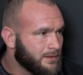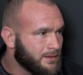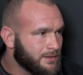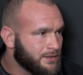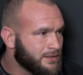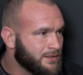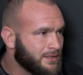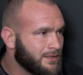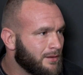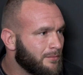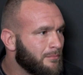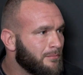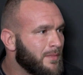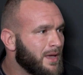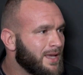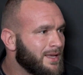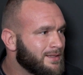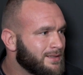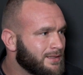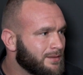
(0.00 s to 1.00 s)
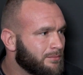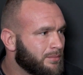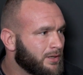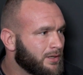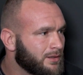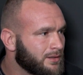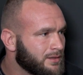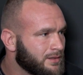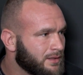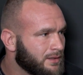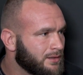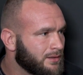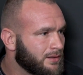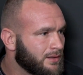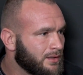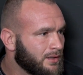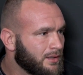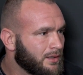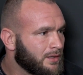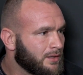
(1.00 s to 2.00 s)
just an amazing person
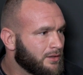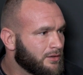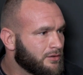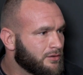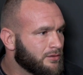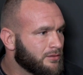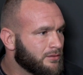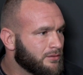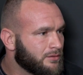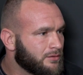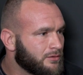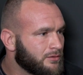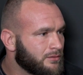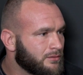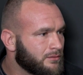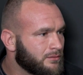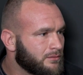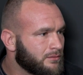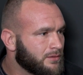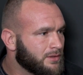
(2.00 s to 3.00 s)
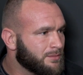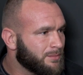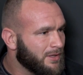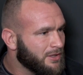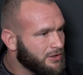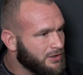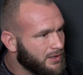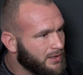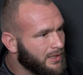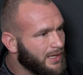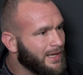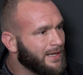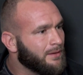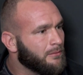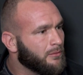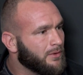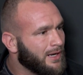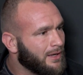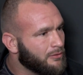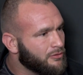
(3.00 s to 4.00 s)
to especially
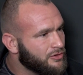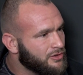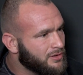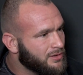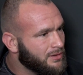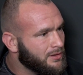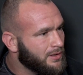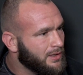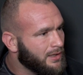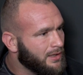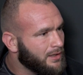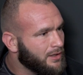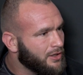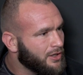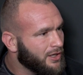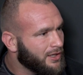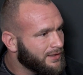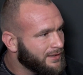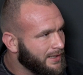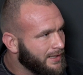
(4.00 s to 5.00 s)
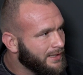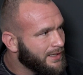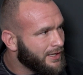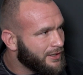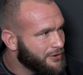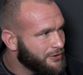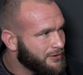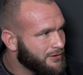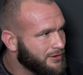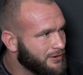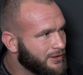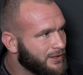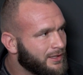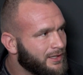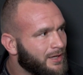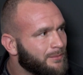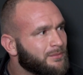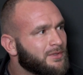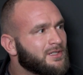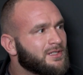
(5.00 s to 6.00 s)
when I was a teenager,
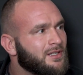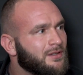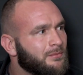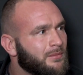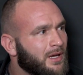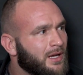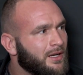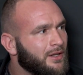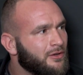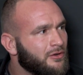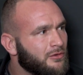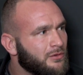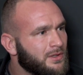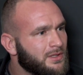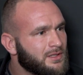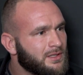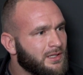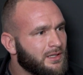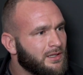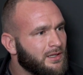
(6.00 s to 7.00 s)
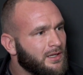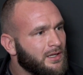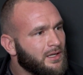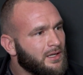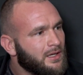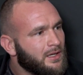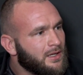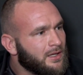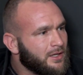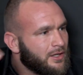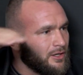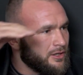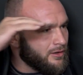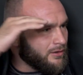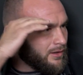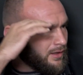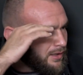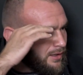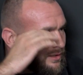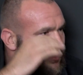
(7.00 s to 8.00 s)
looking up to somebody who was
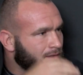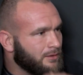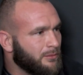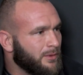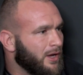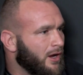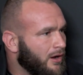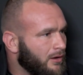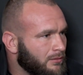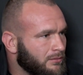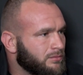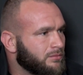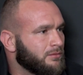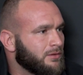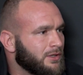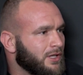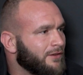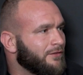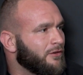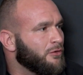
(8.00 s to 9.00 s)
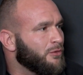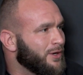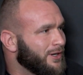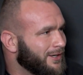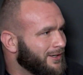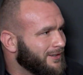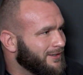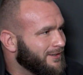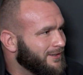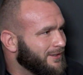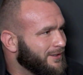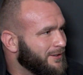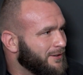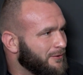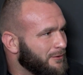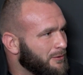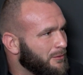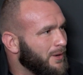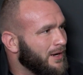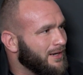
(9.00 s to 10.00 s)
we all love a winner. We
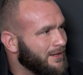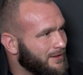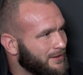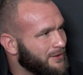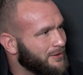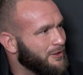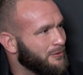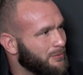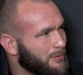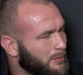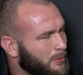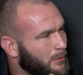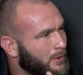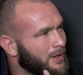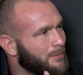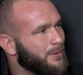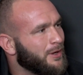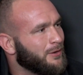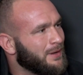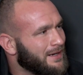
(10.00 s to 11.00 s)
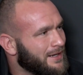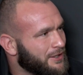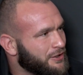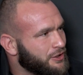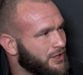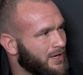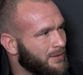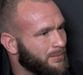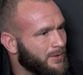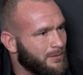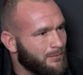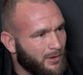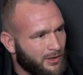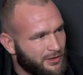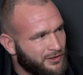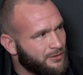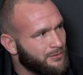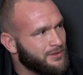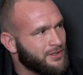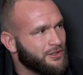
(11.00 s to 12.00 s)
want to, people want to be around a champion.
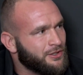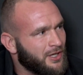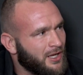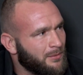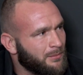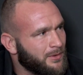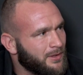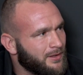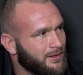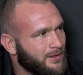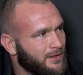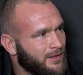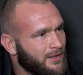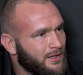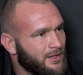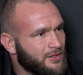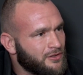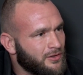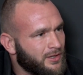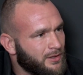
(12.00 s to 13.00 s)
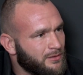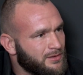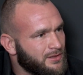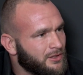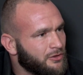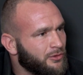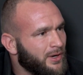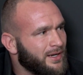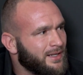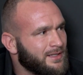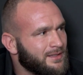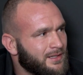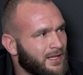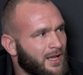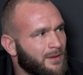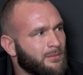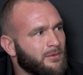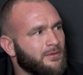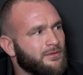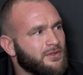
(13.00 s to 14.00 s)
Marcio was a champion. So he was a great
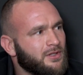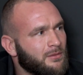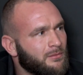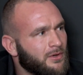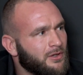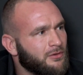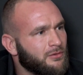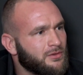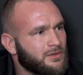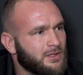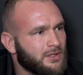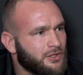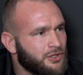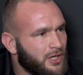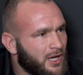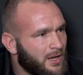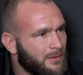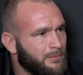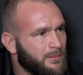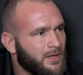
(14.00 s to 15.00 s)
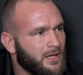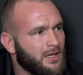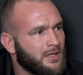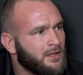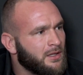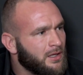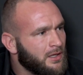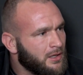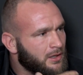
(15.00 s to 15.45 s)
example of someone who's a champion,